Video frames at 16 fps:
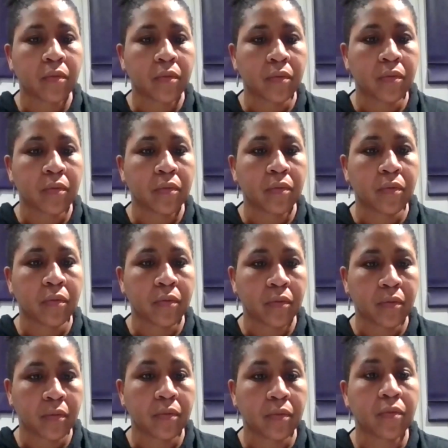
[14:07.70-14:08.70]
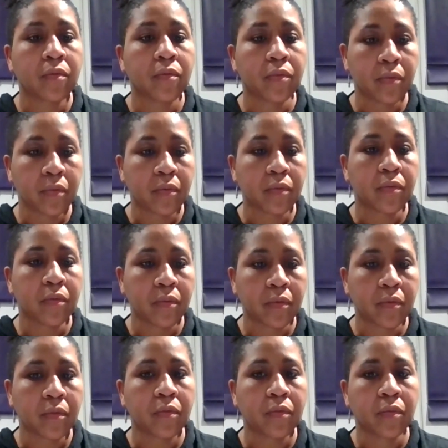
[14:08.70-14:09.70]
a whole duck
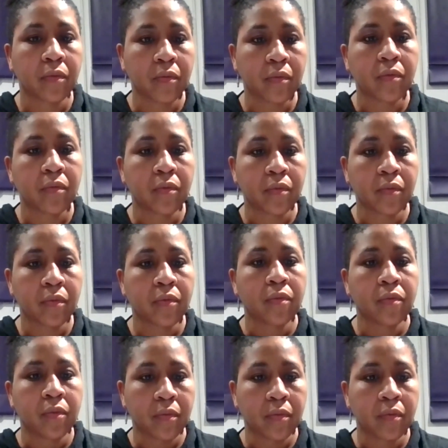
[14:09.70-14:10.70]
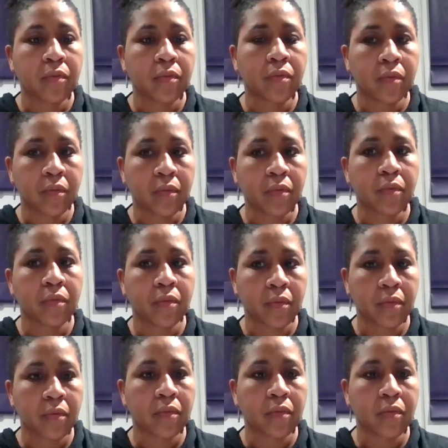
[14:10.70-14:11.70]
here from Ontario for 10 to
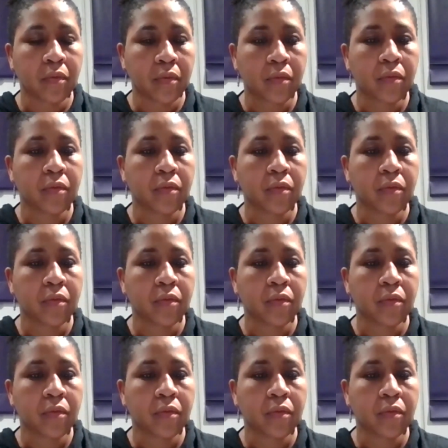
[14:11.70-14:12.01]
12 dollars.